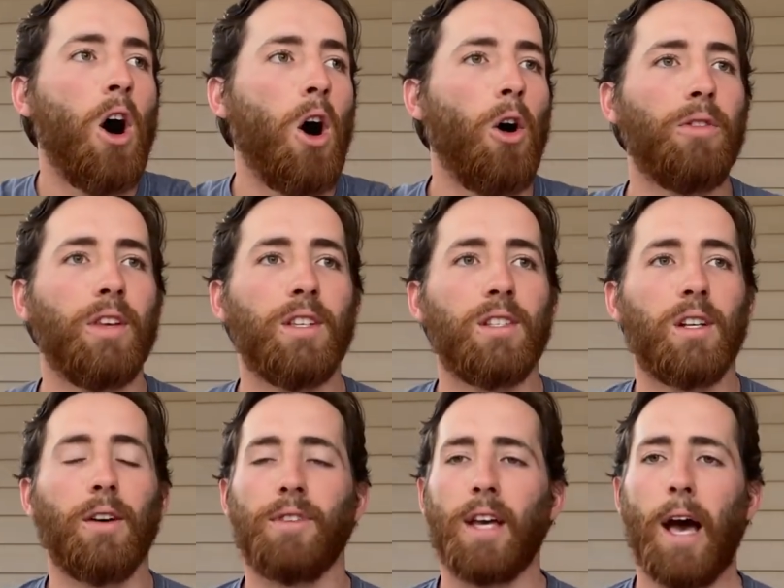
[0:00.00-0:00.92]
all this
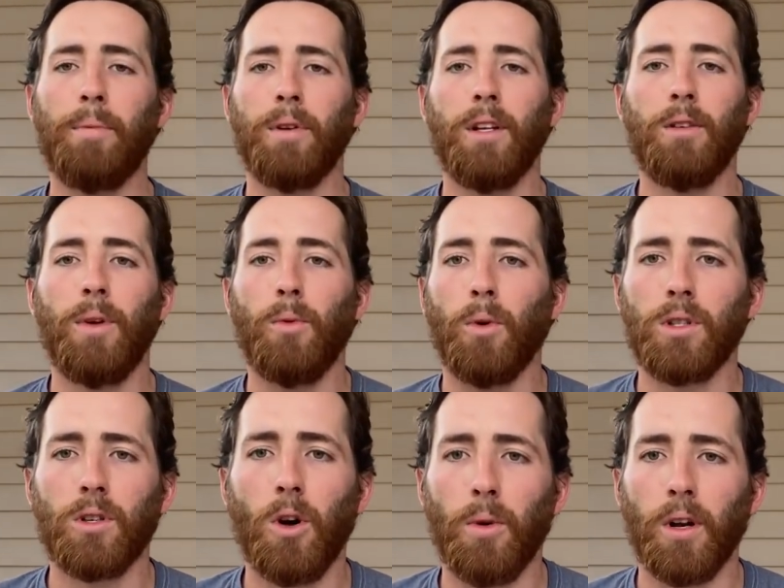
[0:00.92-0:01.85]
stuff's happening to me.
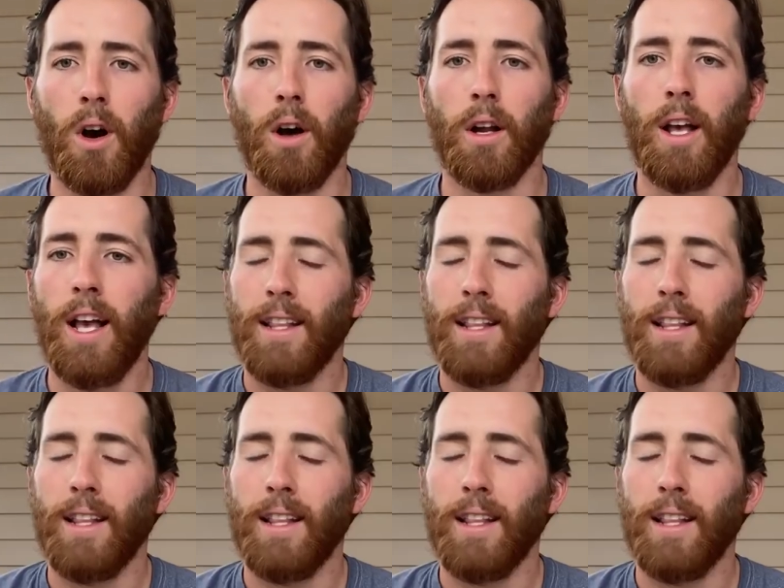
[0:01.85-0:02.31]
What's going on?